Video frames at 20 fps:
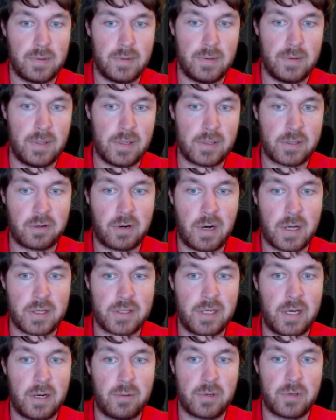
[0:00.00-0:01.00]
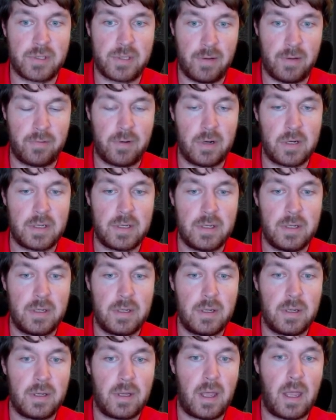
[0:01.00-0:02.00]
this cross here was different,
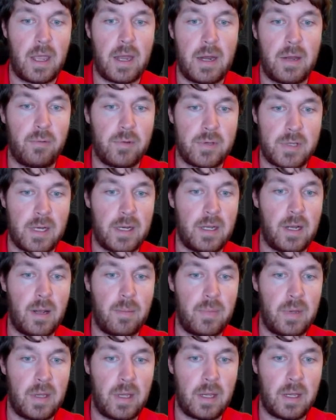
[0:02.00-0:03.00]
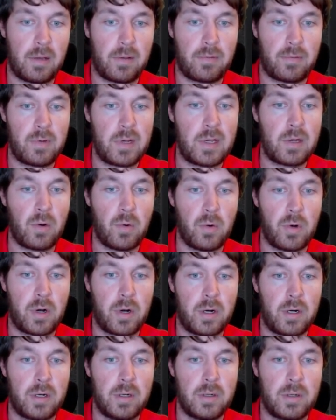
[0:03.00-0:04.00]
and it was ended up being
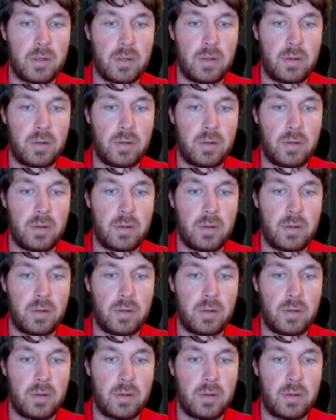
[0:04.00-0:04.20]
3/4